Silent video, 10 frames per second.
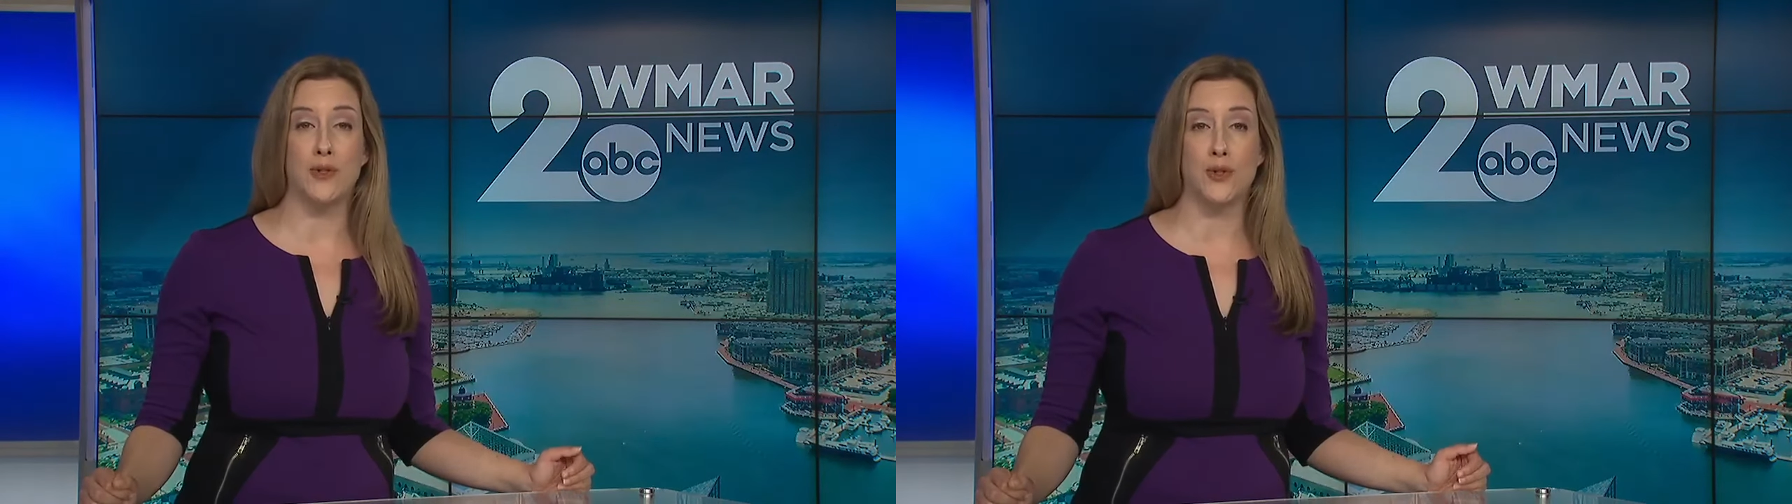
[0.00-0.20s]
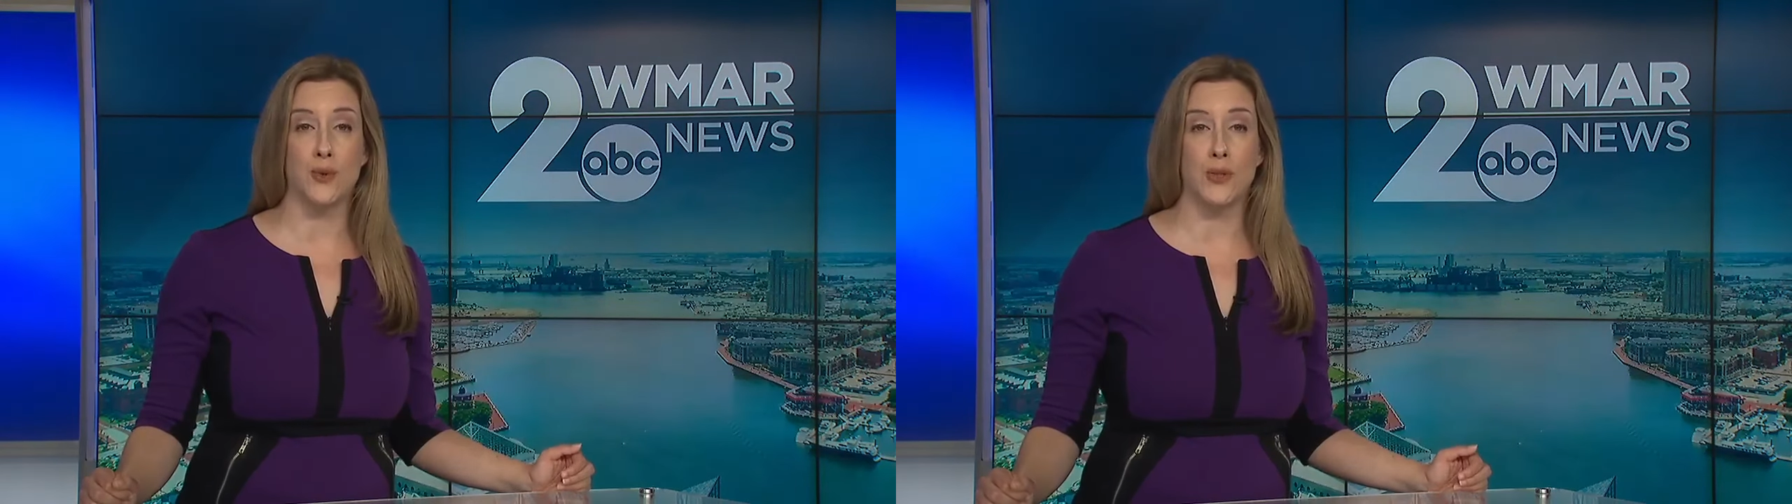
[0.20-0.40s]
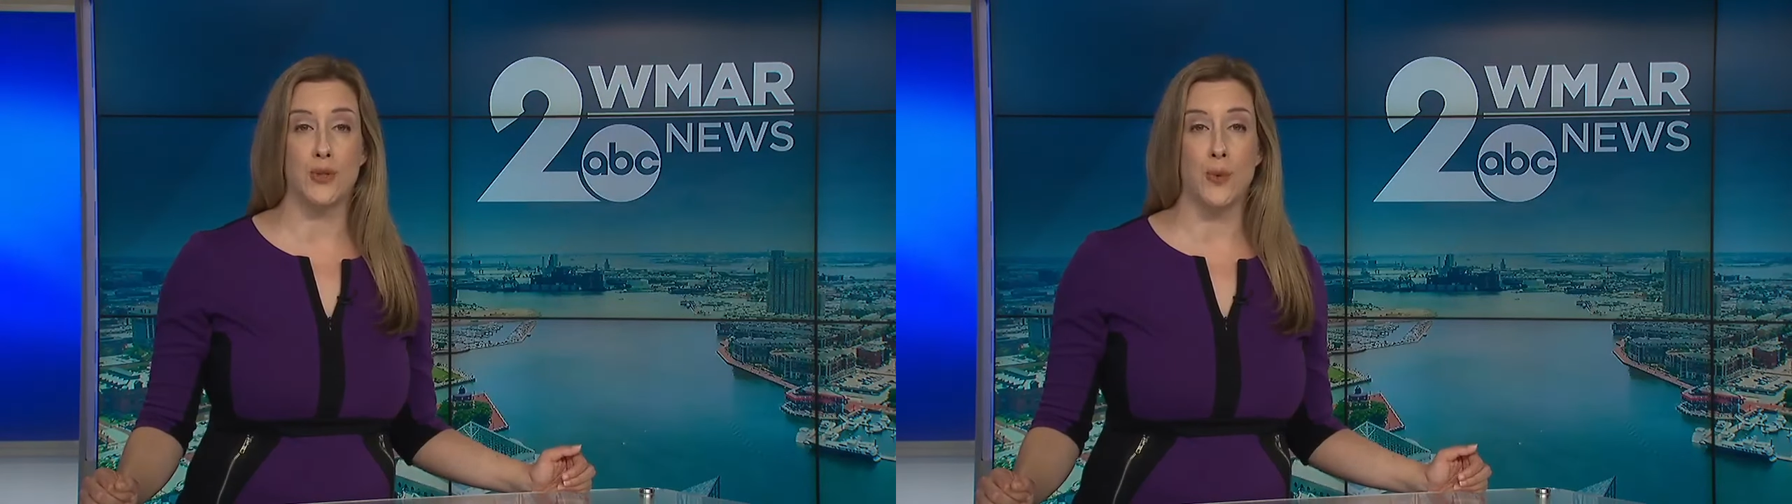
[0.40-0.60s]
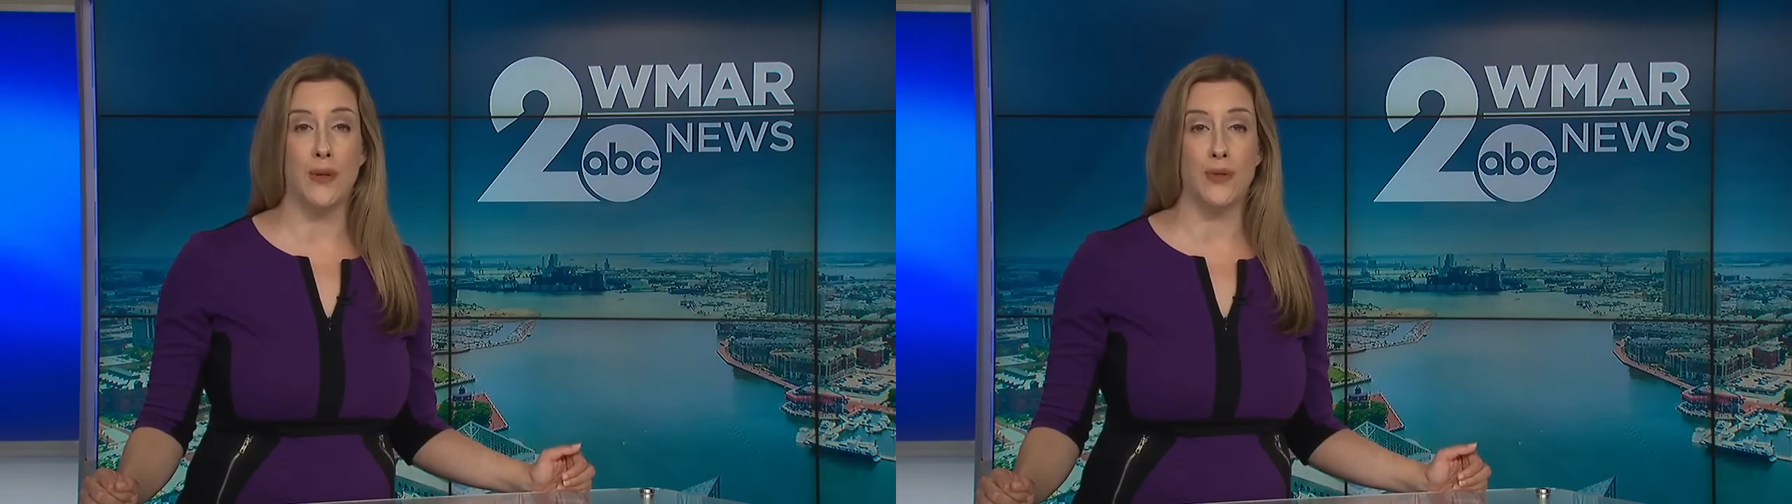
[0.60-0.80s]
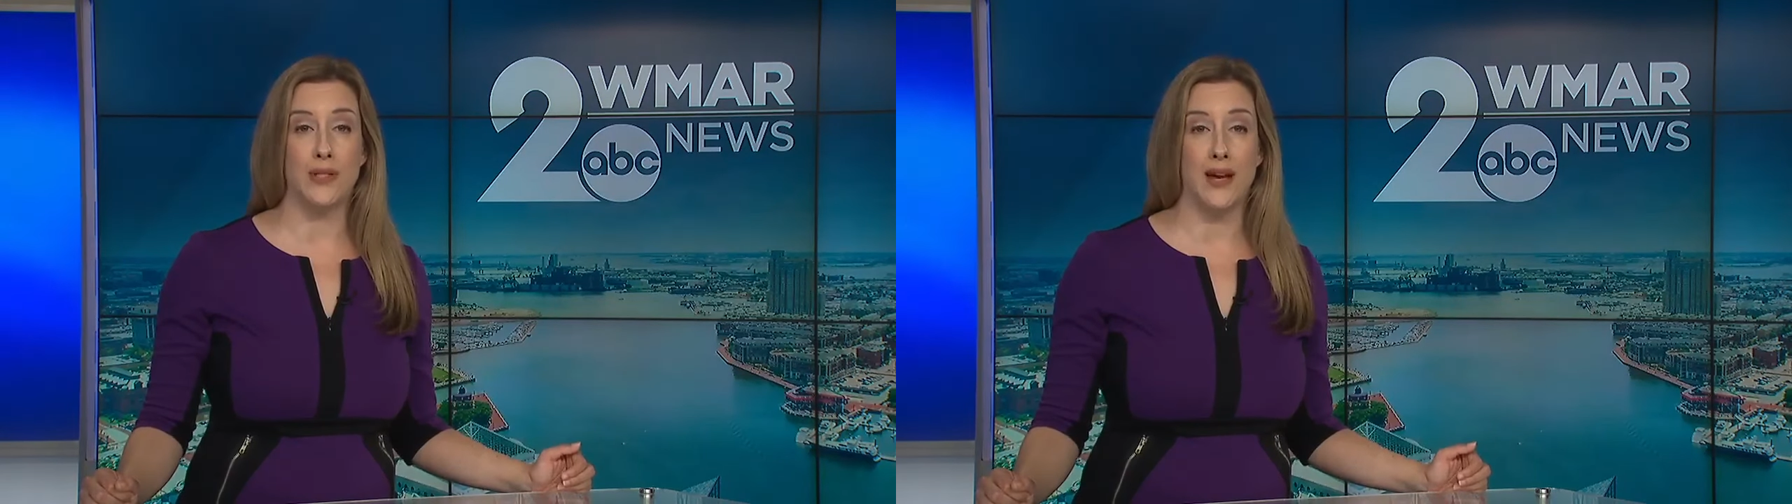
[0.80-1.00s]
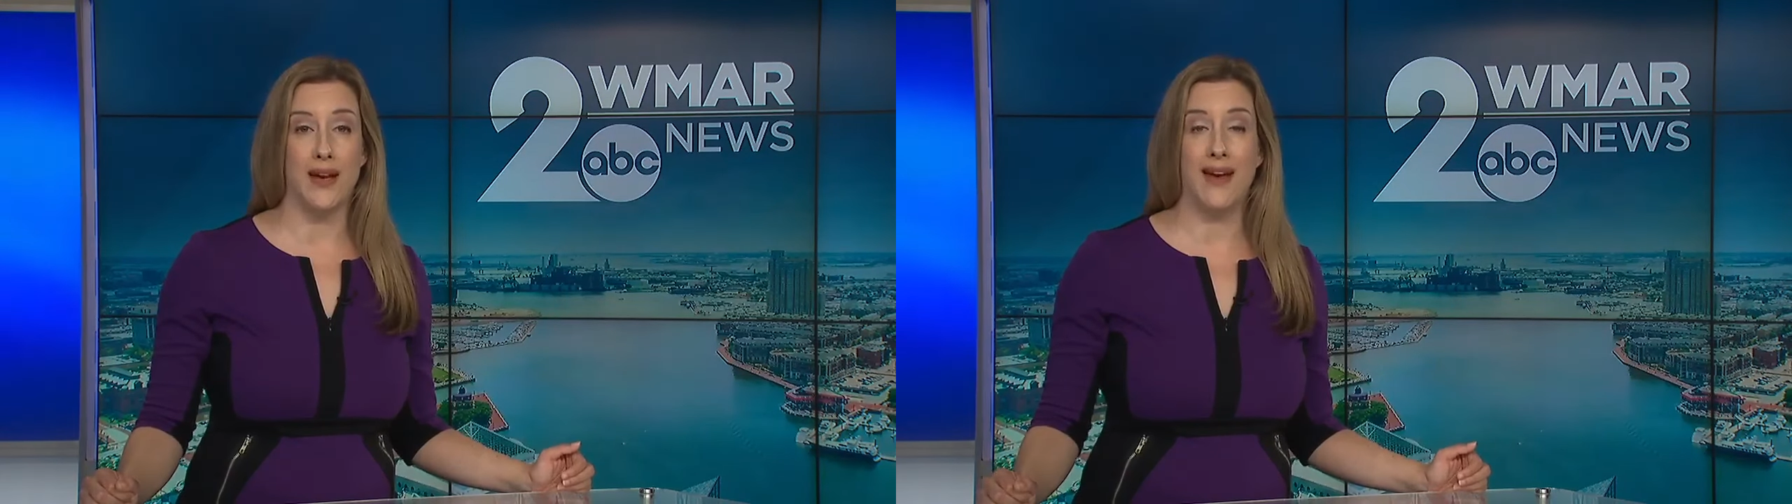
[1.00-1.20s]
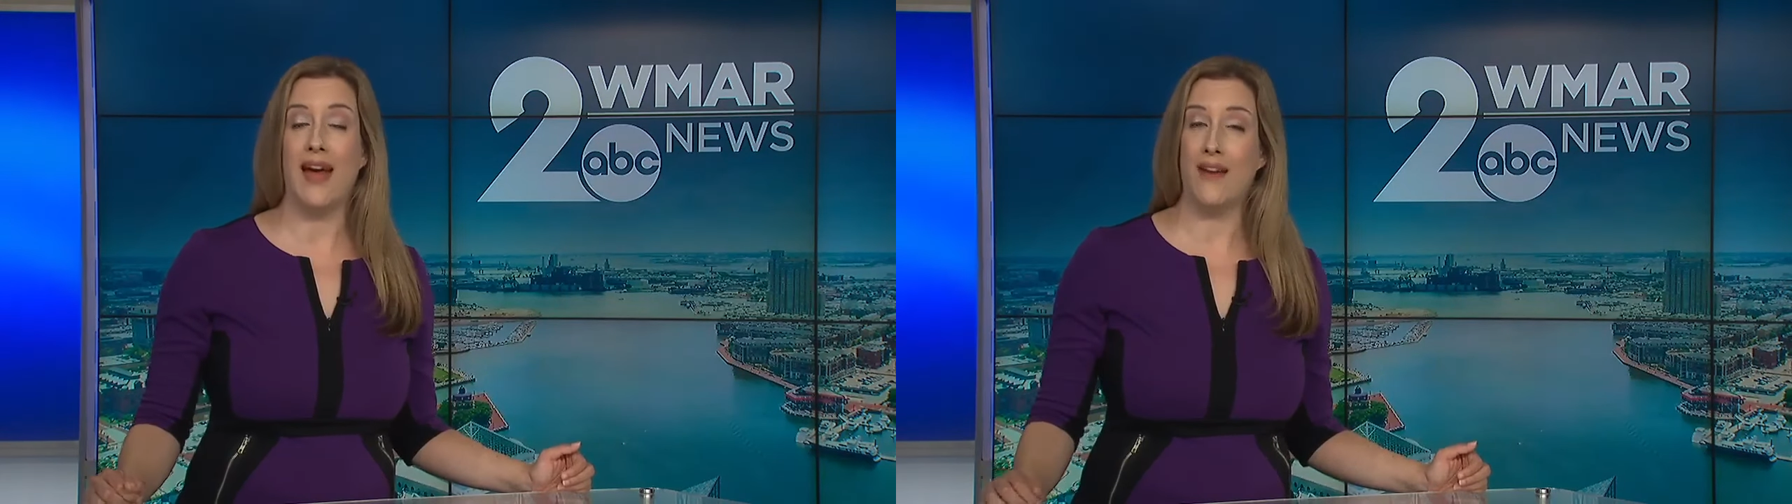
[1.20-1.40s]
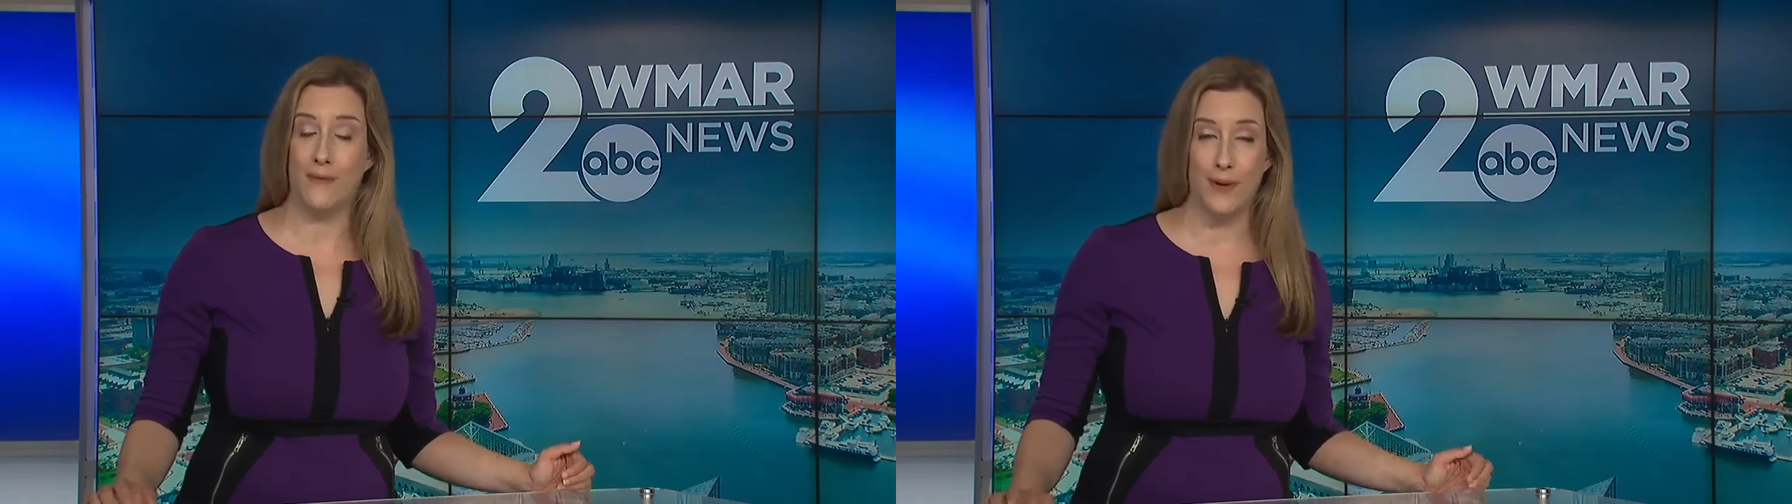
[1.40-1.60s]
to stories throughout the day.
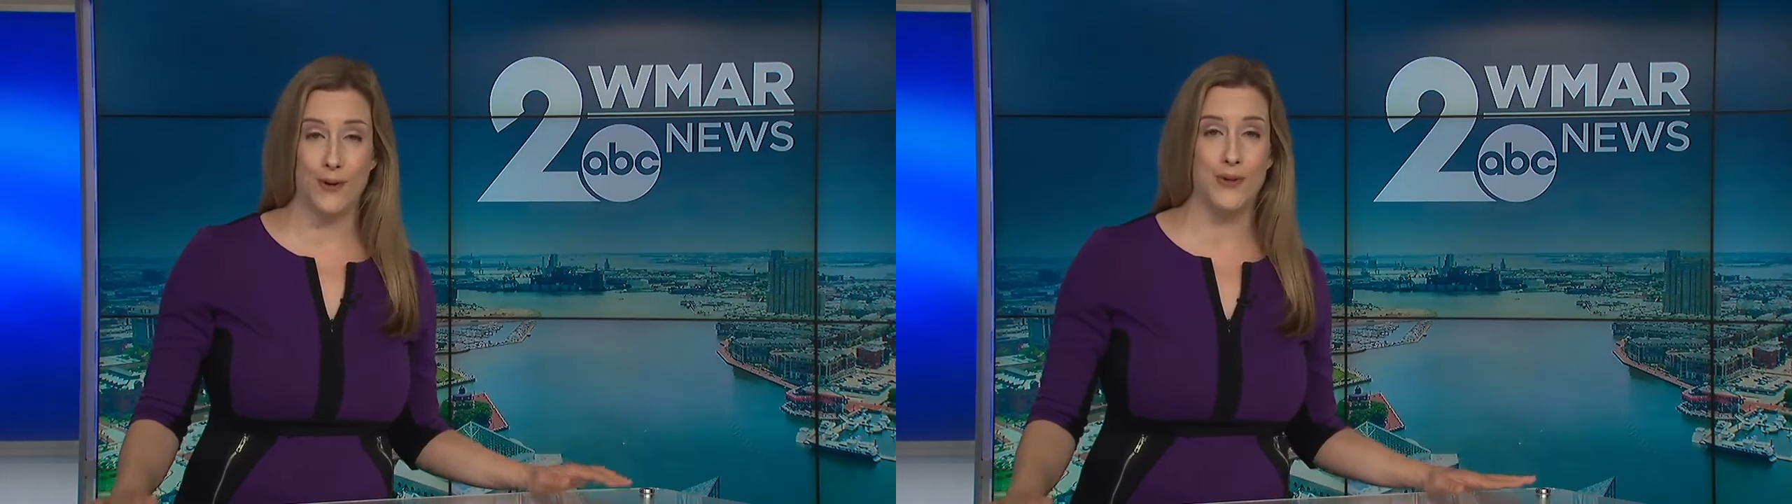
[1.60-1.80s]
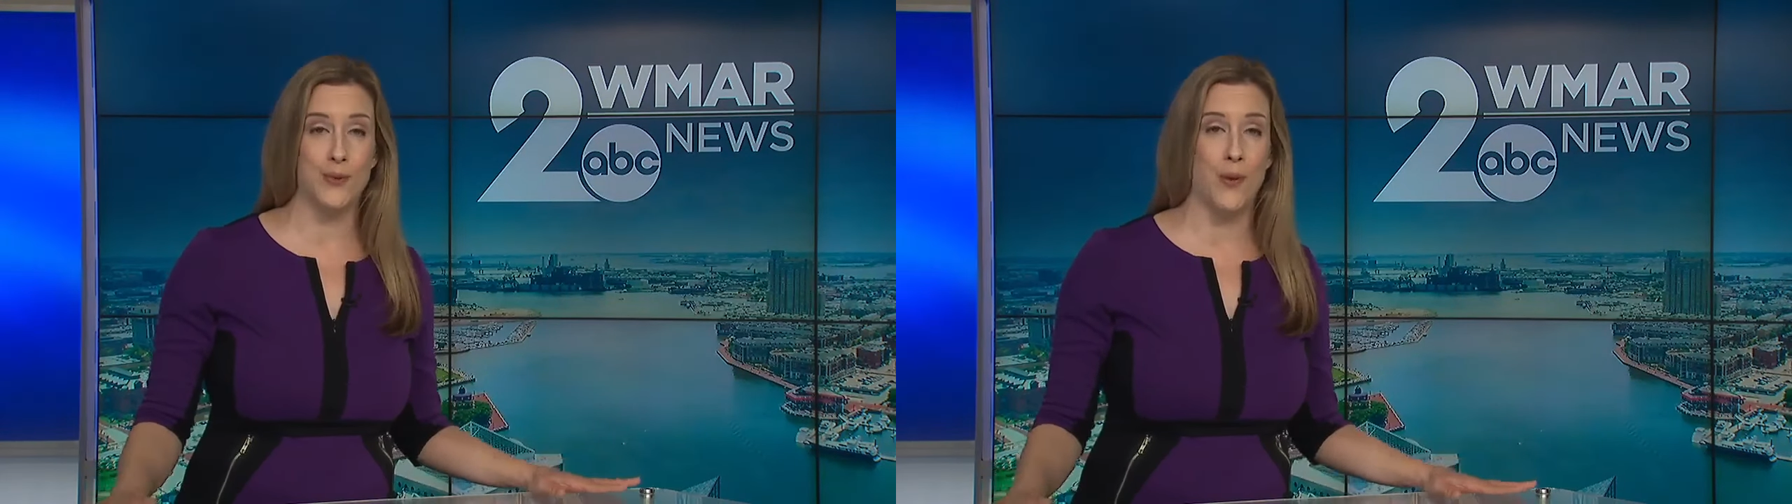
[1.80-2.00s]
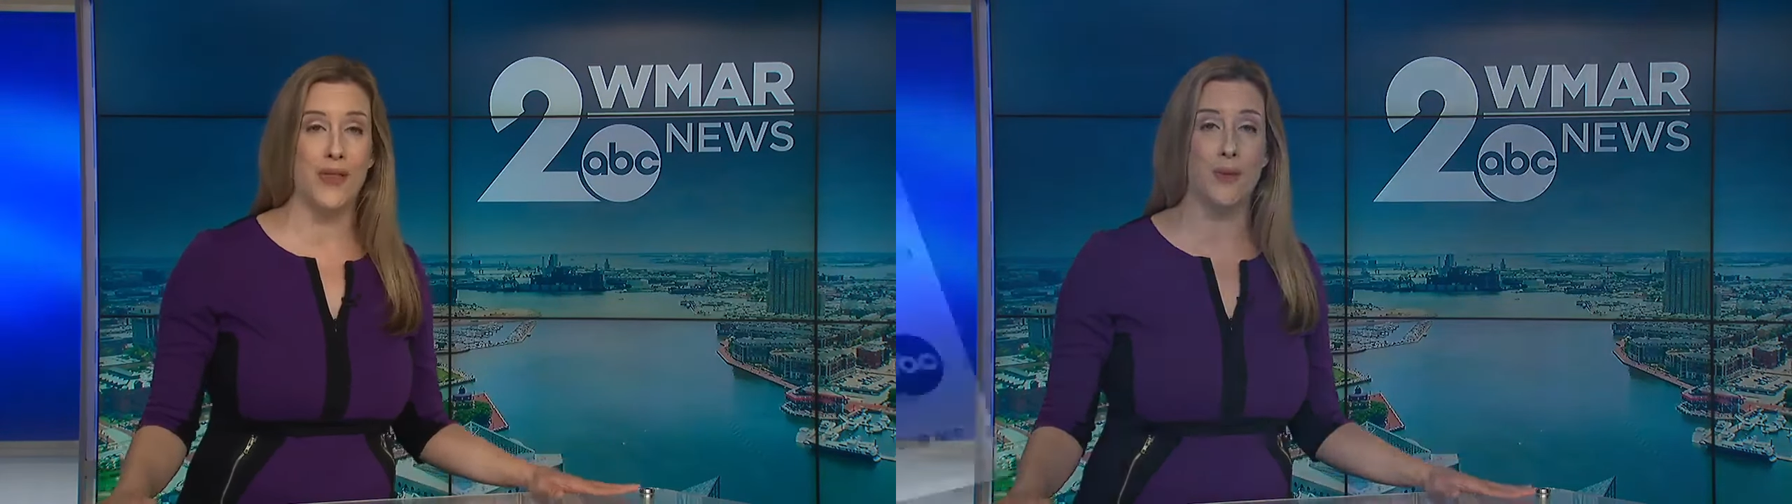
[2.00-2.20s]
And for your news and